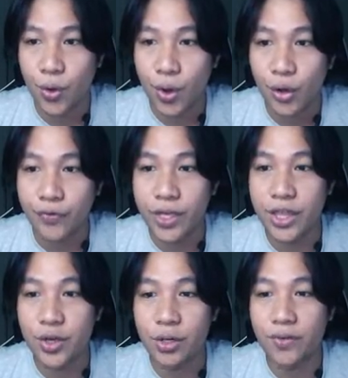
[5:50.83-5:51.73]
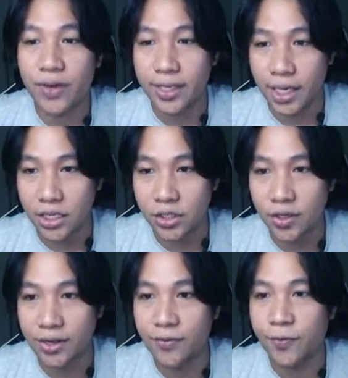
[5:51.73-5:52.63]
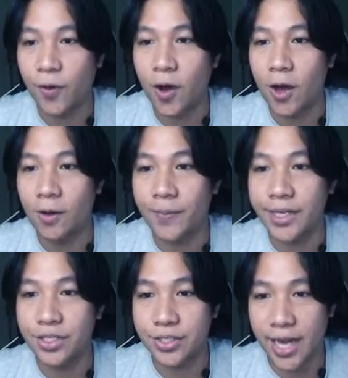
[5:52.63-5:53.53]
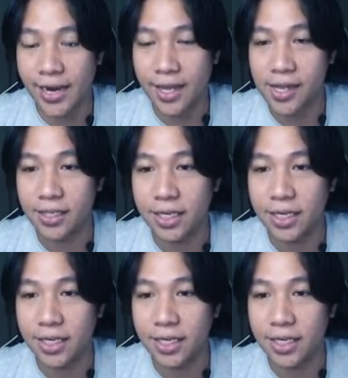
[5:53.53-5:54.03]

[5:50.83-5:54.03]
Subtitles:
video notification from each channel